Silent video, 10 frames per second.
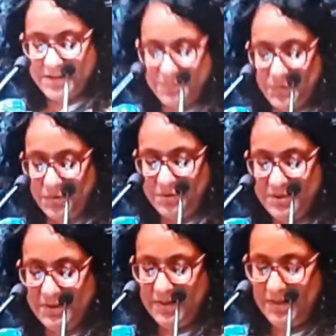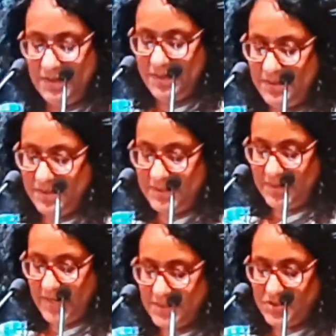Board, the
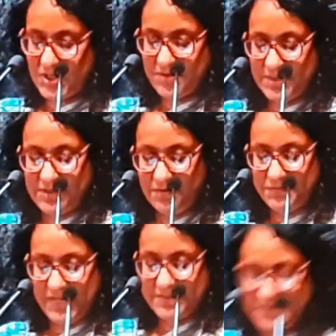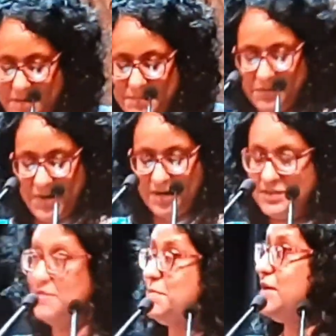Director General of the
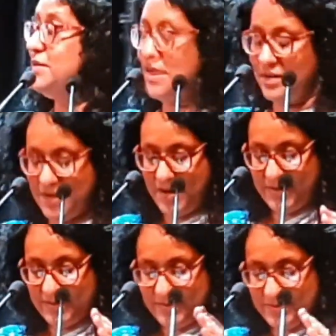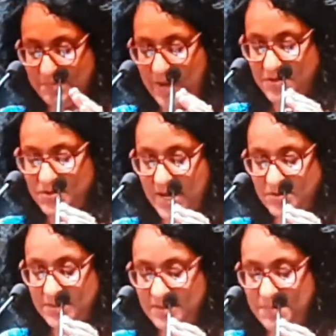SWRD Bandaranayake
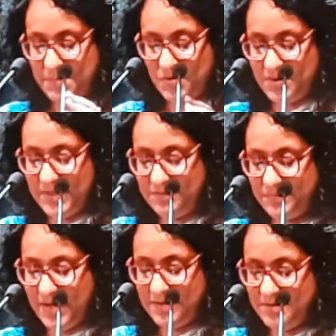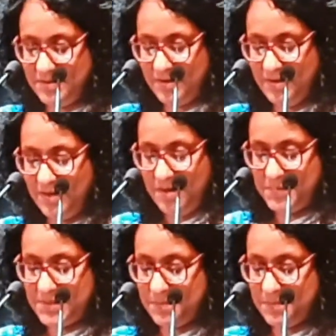National Memorial Fund, Mr.